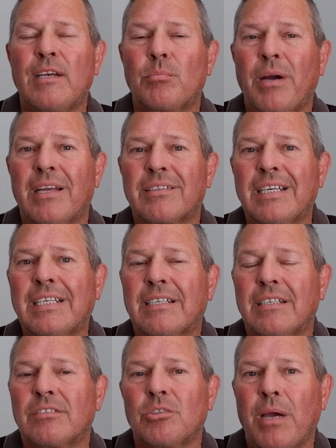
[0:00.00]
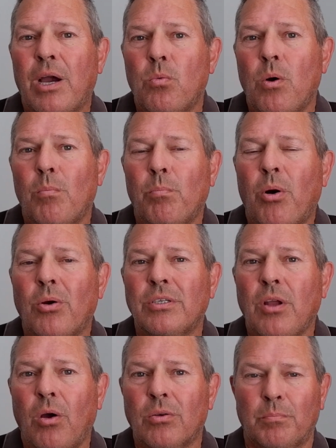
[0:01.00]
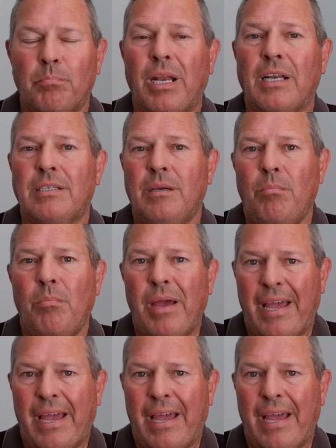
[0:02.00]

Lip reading: but I think it's about £1 billion.